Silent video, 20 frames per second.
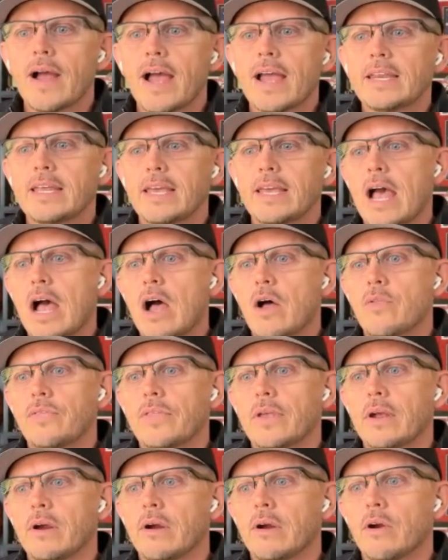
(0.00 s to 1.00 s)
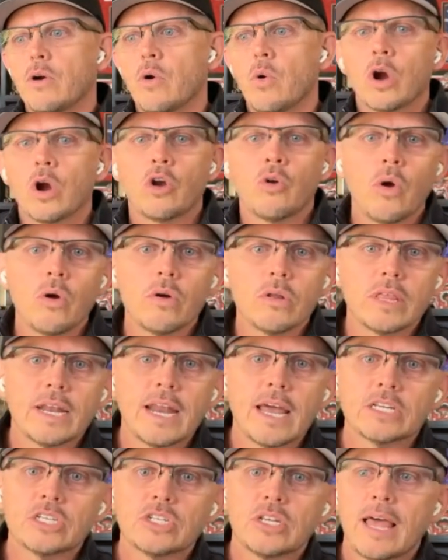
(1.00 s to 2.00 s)
idea out there or grow to the
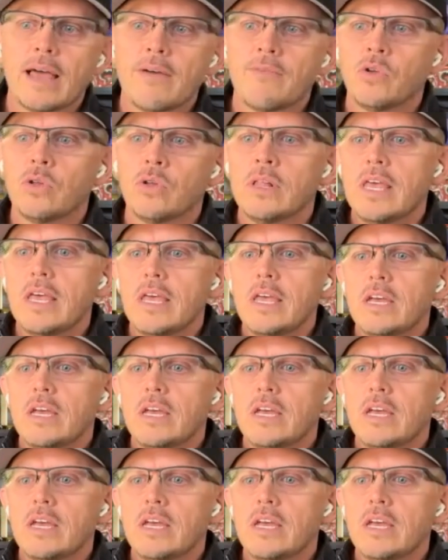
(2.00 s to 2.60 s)
next level,